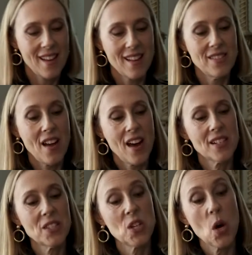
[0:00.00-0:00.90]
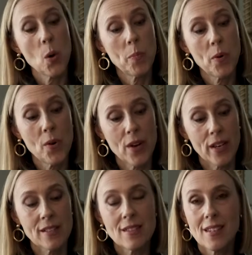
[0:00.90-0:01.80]
not a dull
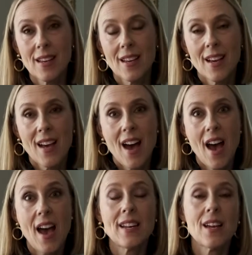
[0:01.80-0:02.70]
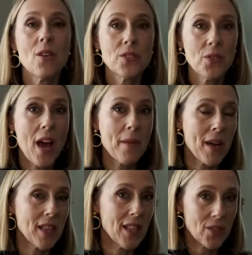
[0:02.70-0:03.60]
point. And I also had
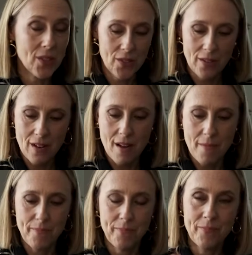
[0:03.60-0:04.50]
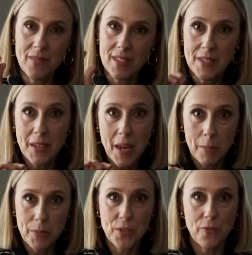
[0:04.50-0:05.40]
my little
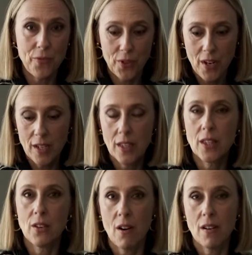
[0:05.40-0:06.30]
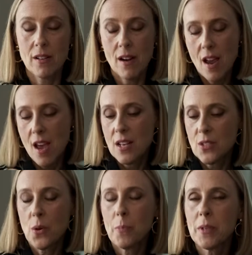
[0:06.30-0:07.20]
snips for cutting the yarn.
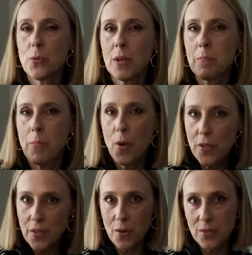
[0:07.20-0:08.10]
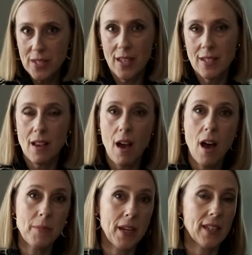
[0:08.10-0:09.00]
So between both of those things
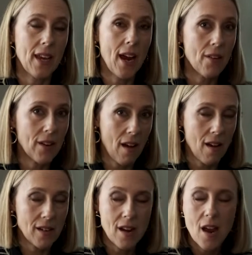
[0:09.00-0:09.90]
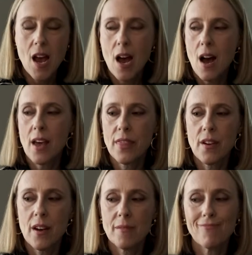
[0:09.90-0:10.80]
on my carry-on, I
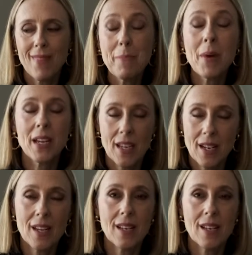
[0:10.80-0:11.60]
thought I might get